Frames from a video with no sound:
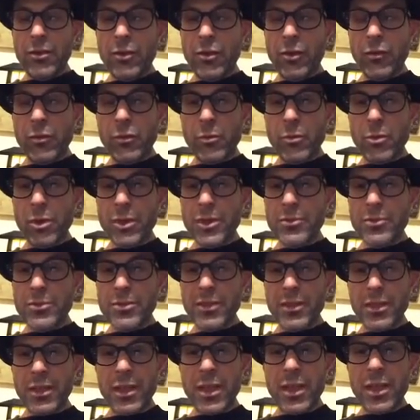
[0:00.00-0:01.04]
From when he was a
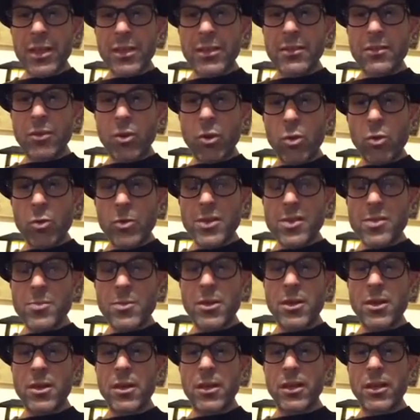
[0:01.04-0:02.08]
kid, he's always been
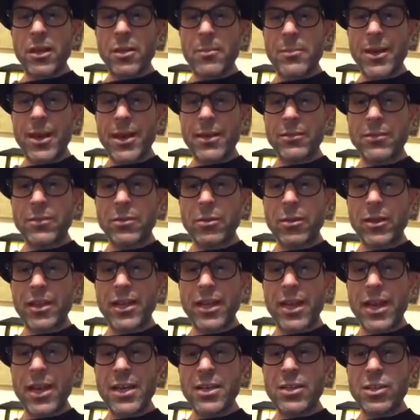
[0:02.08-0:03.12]
a hugging ambassador. And
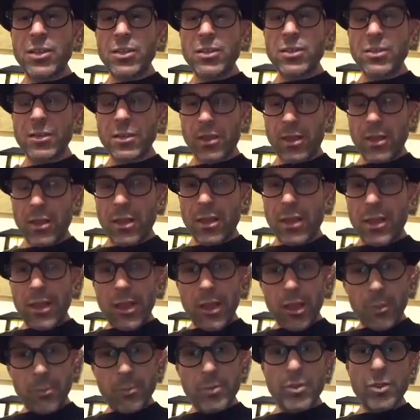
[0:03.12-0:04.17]
I just
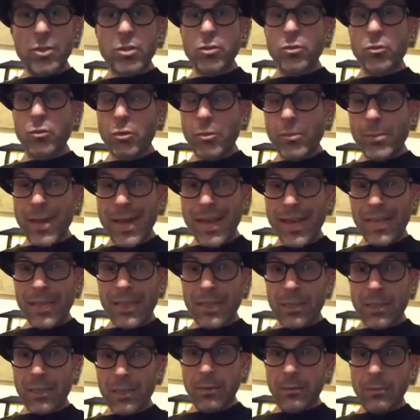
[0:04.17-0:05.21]
helped to remind
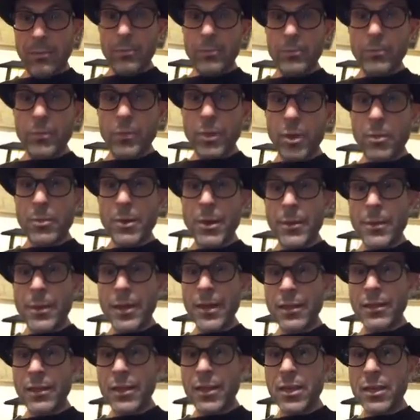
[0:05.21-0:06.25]
him about
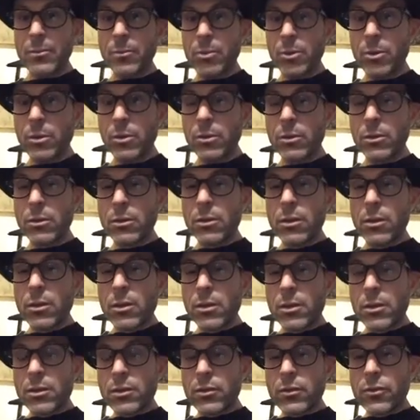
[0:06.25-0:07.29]
that label.
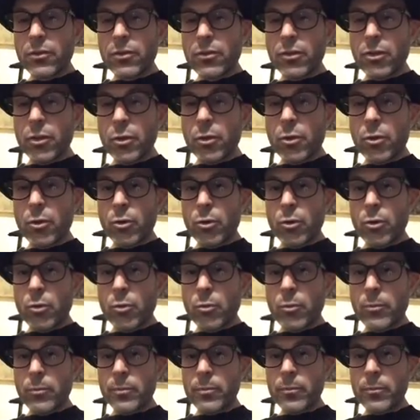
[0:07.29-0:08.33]
So